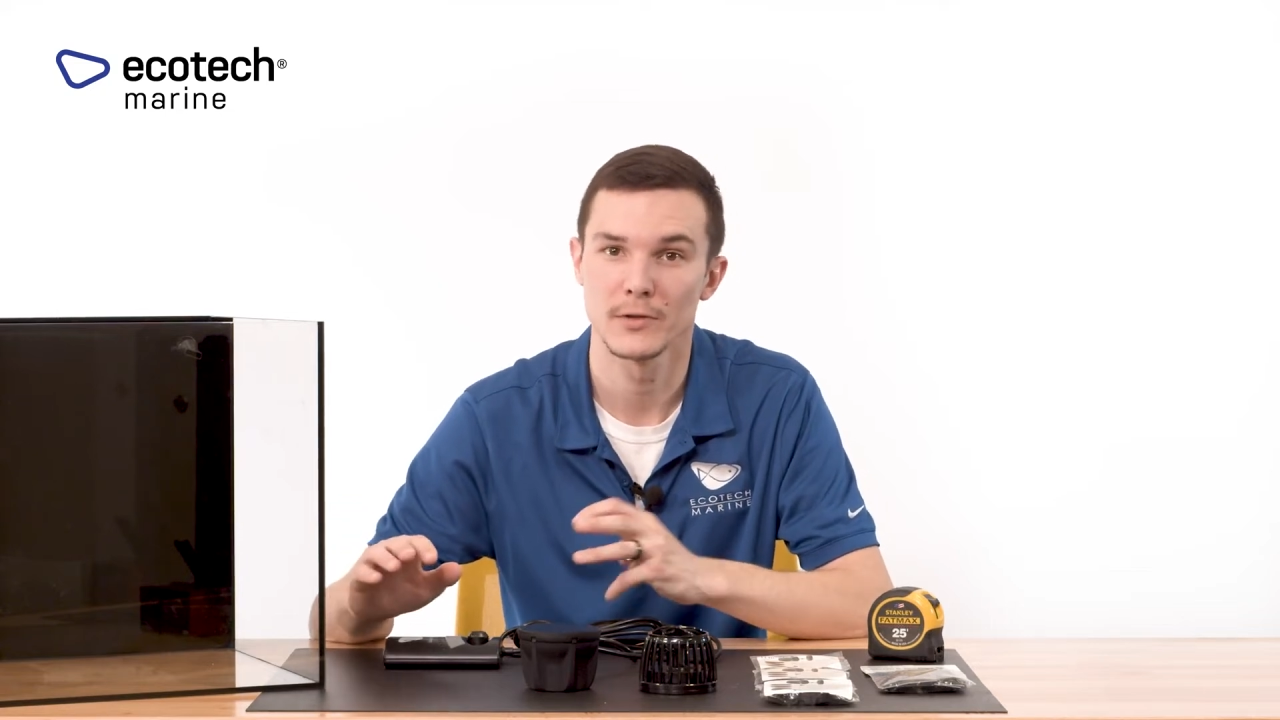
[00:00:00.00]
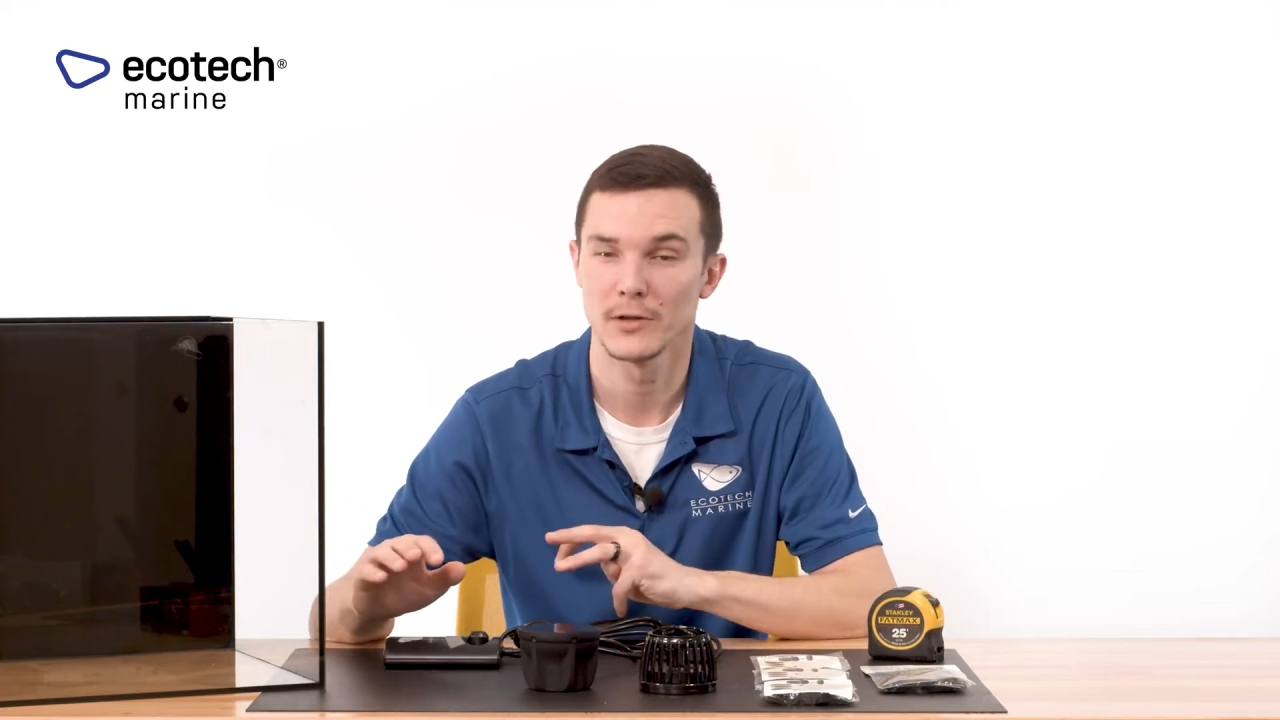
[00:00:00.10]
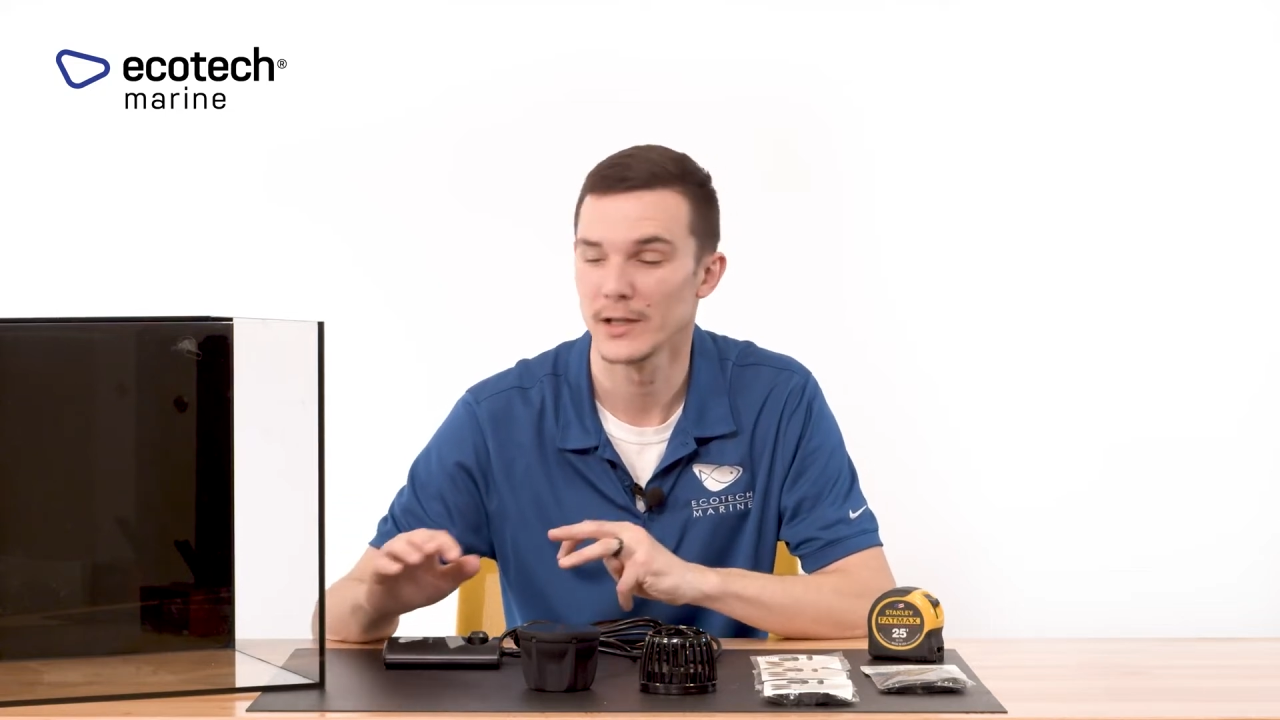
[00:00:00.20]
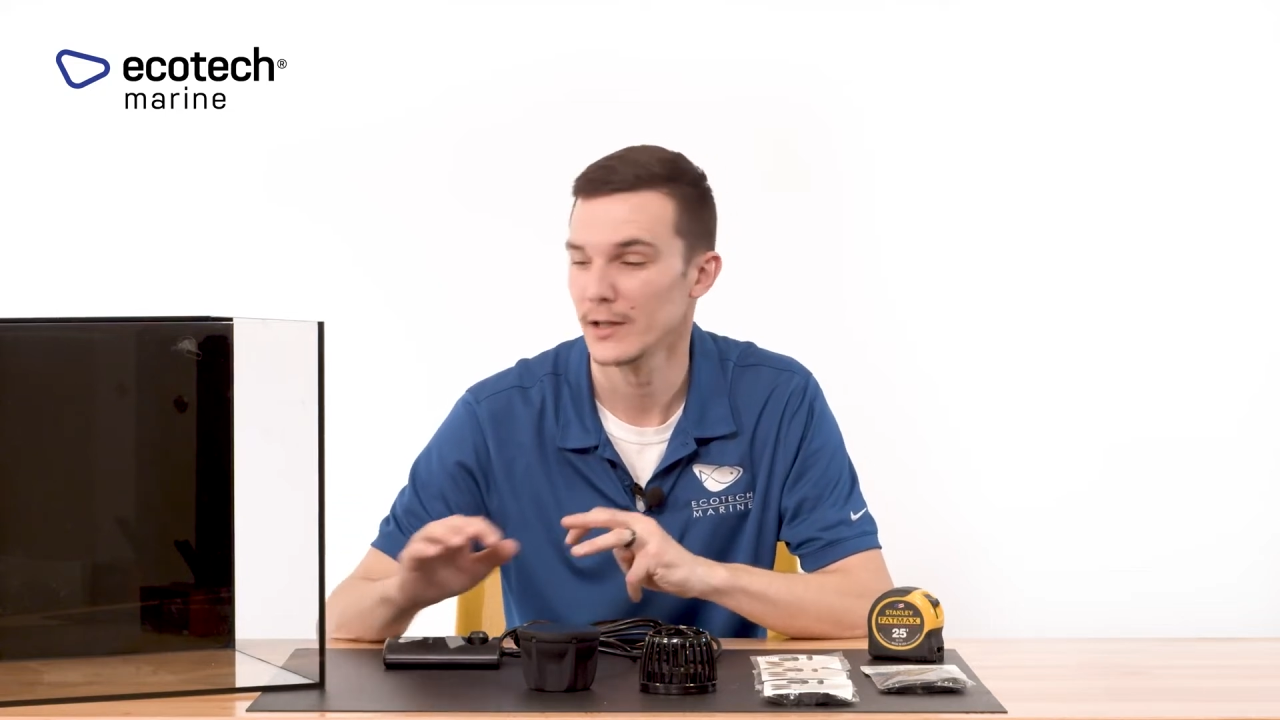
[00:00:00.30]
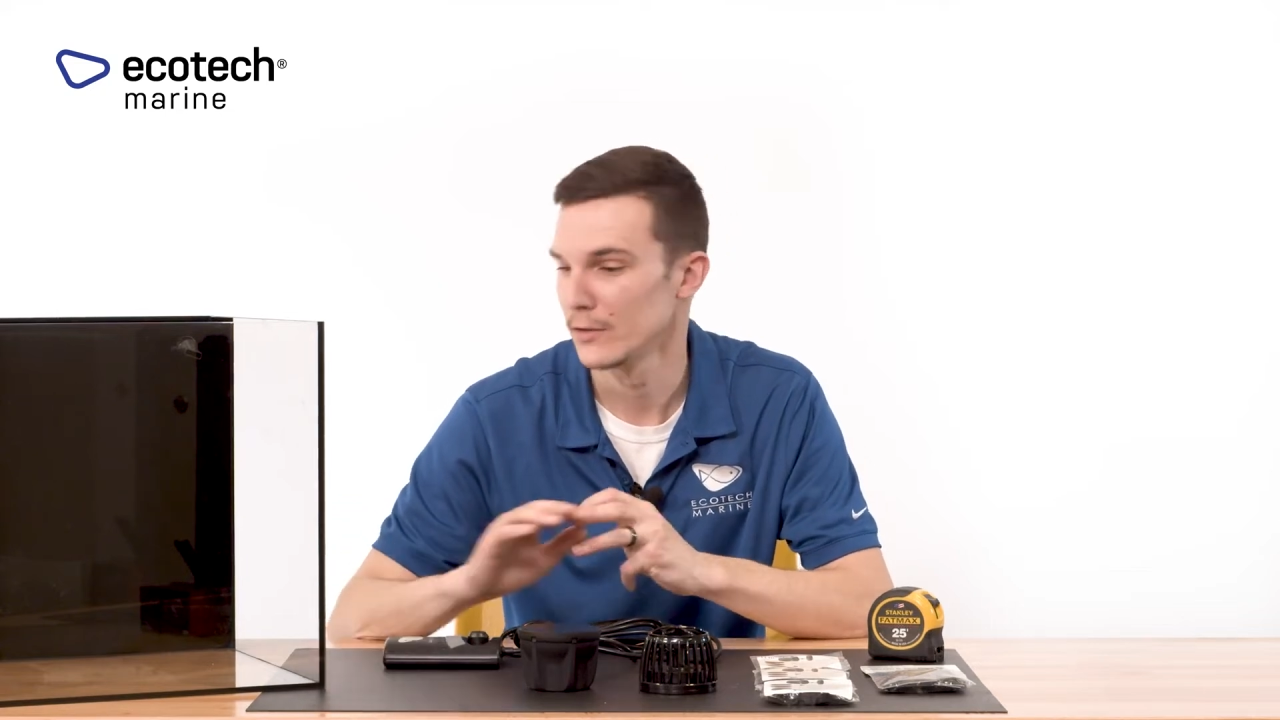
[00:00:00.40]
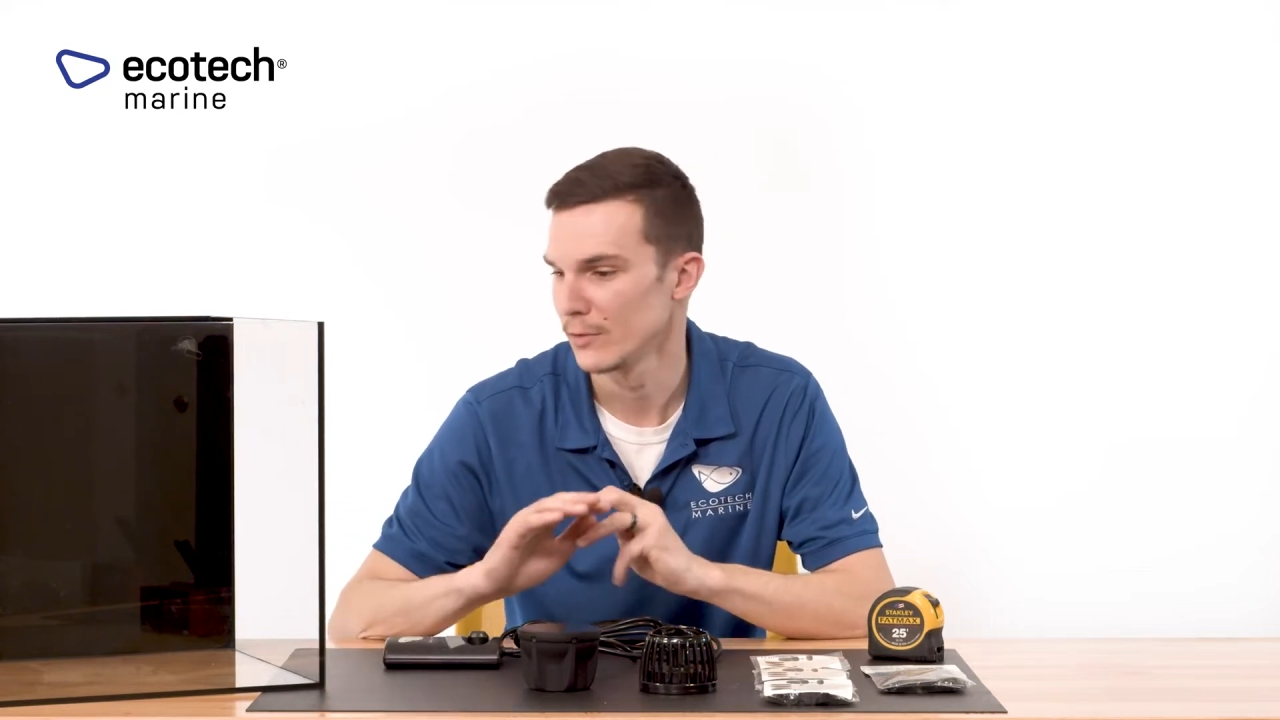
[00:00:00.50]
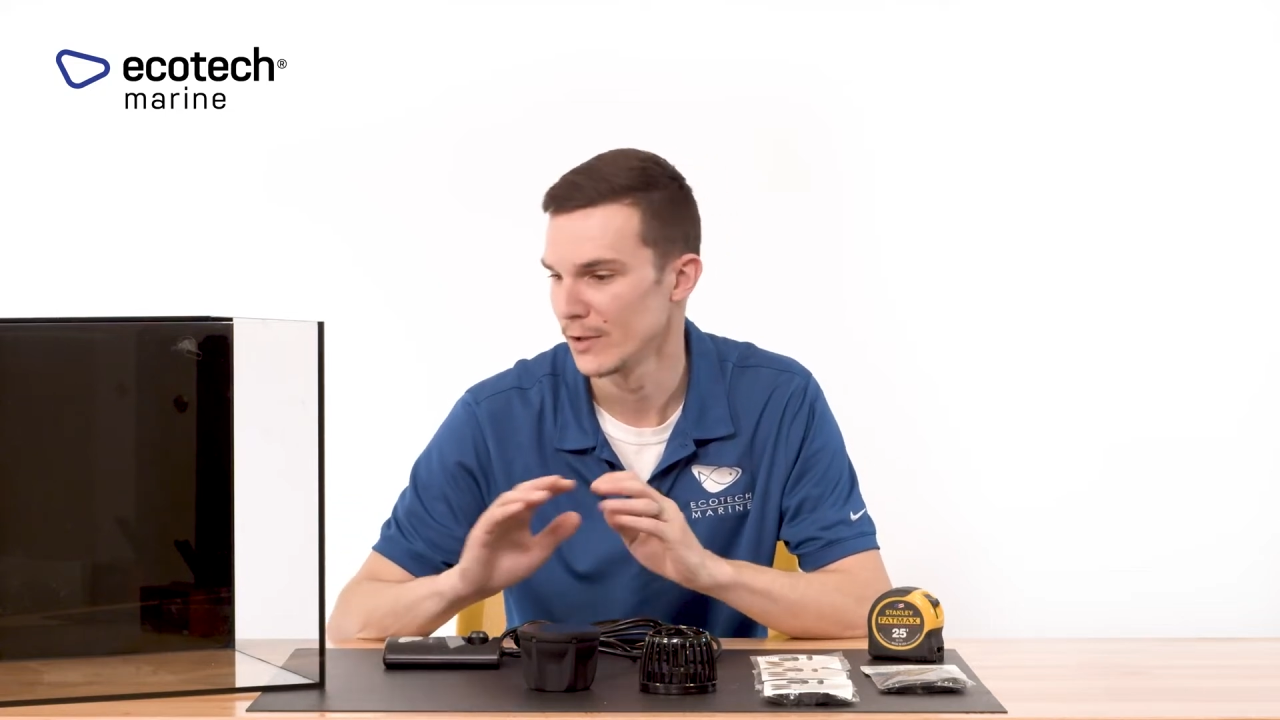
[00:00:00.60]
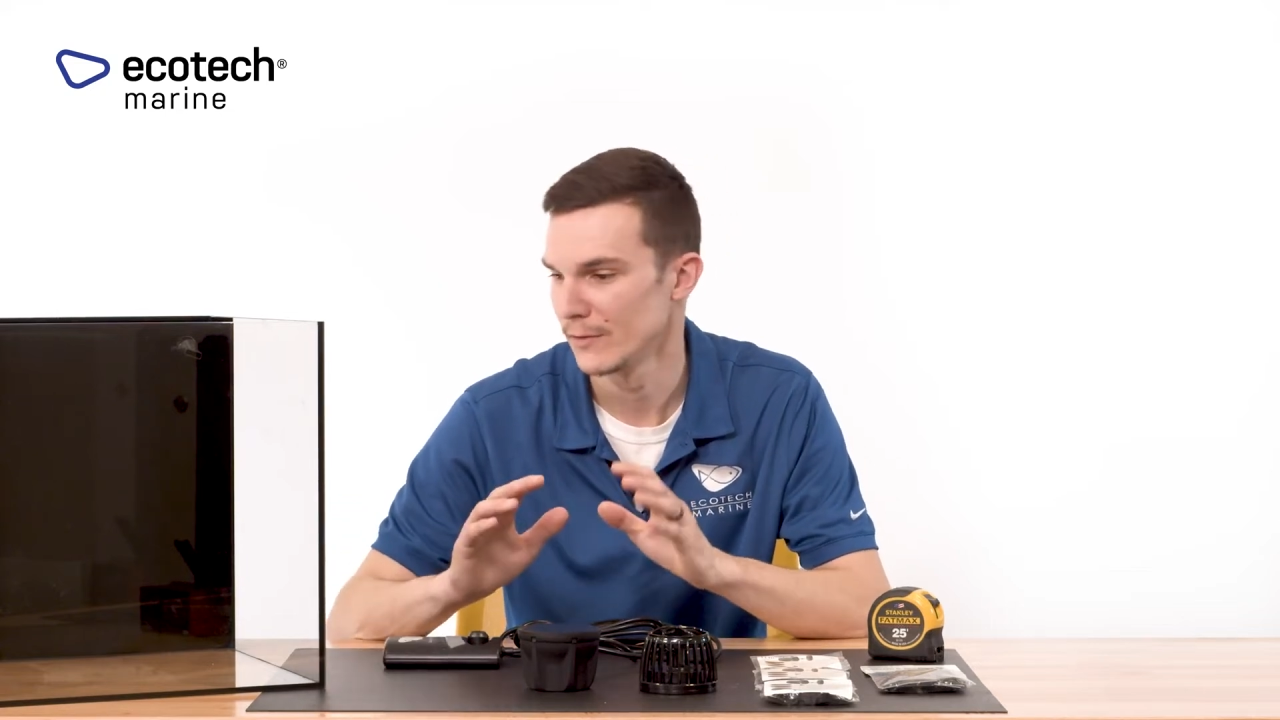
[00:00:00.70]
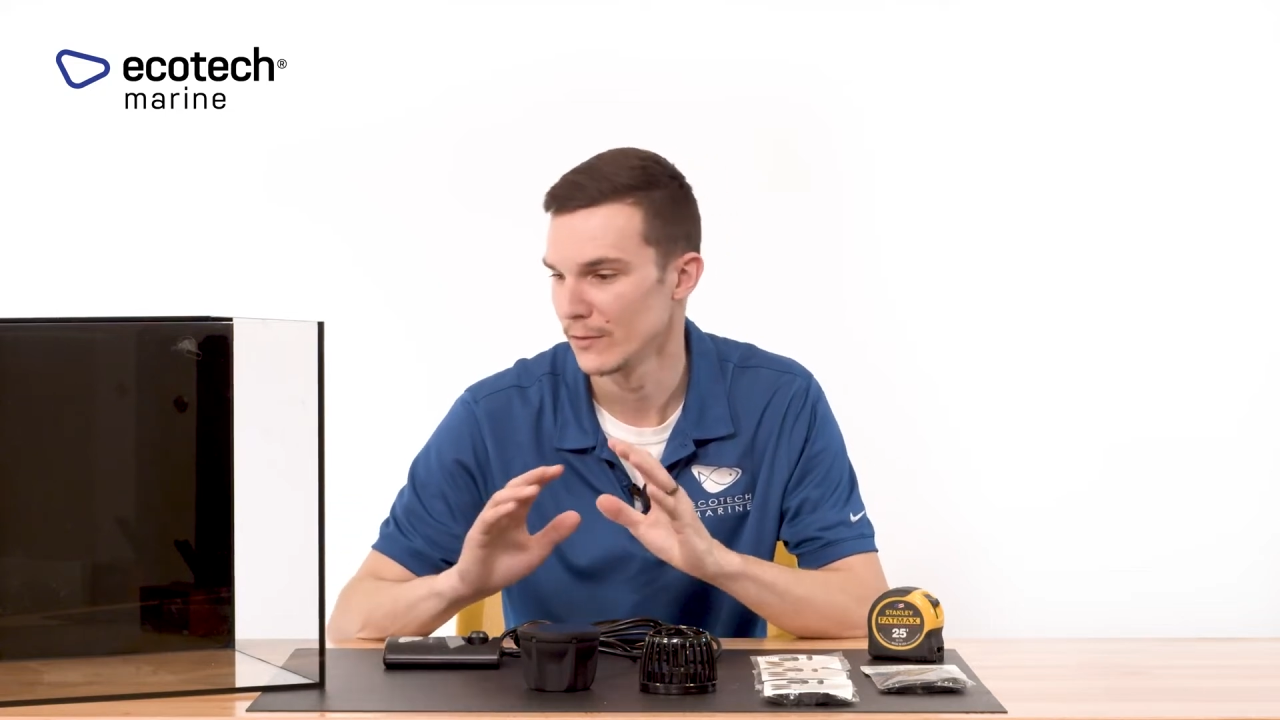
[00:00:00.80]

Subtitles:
turning it into a bit